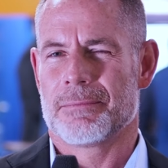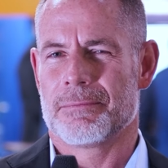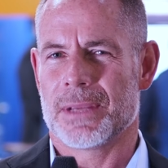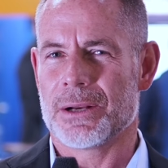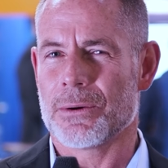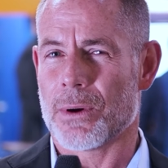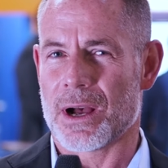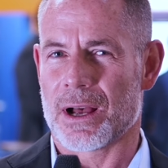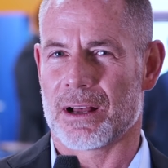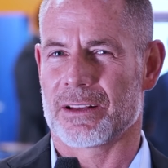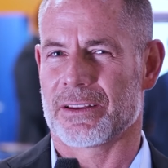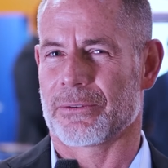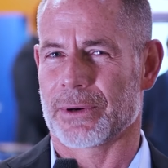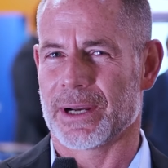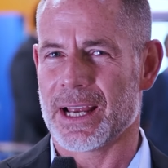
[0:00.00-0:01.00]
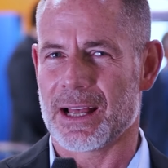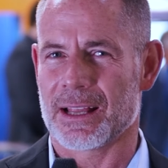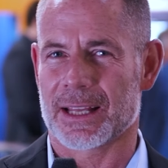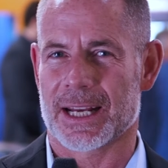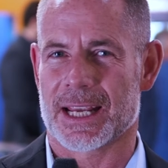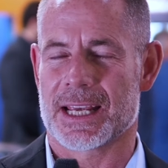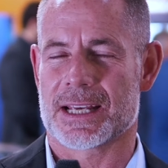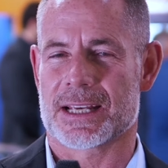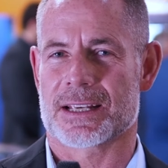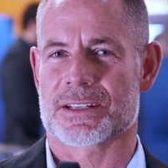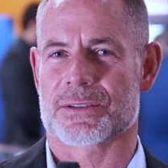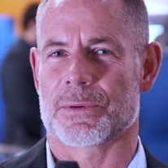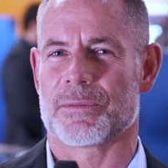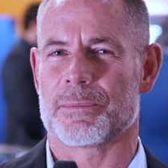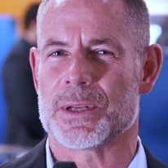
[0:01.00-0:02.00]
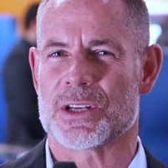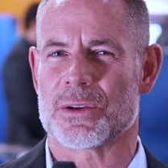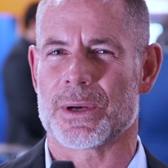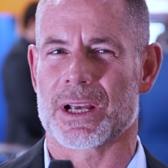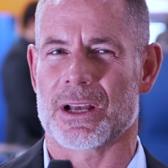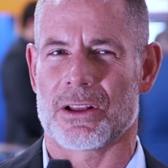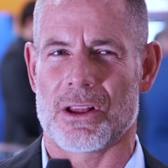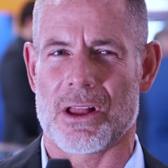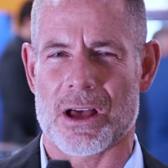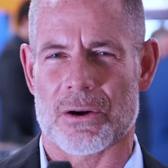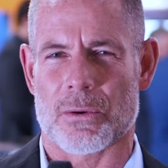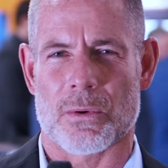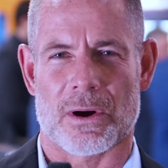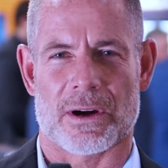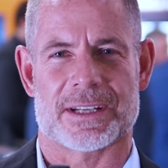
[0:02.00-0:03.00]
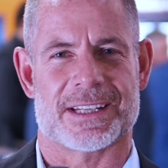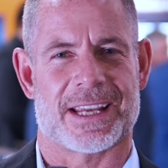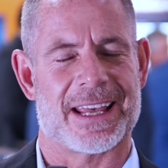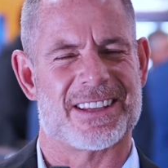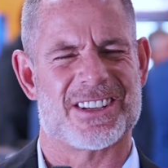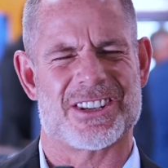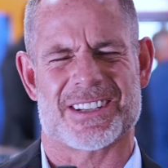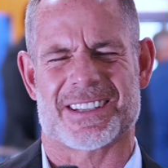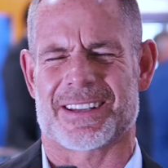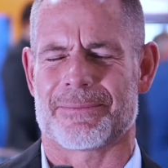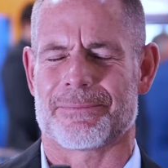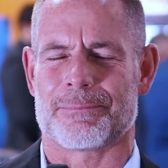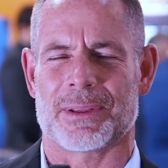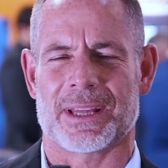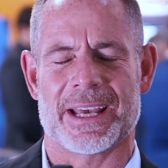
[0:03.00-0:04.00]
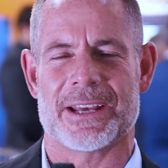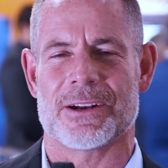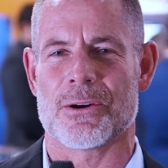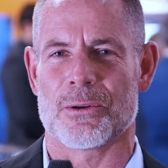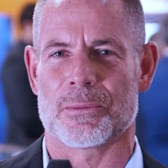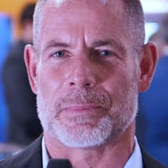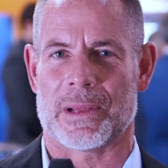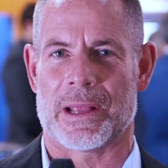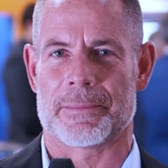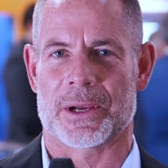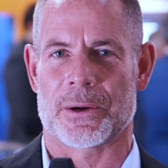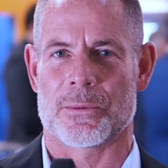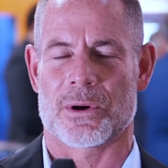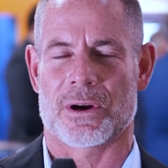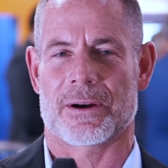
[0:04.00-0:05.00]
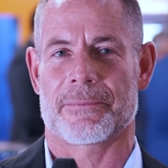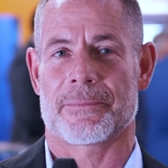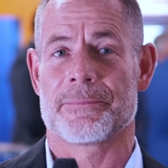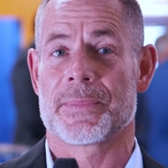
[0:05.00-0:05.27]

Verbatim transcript: Meanwhile, the reality is we've been doing a lot of work to get just the plain old plumbing work.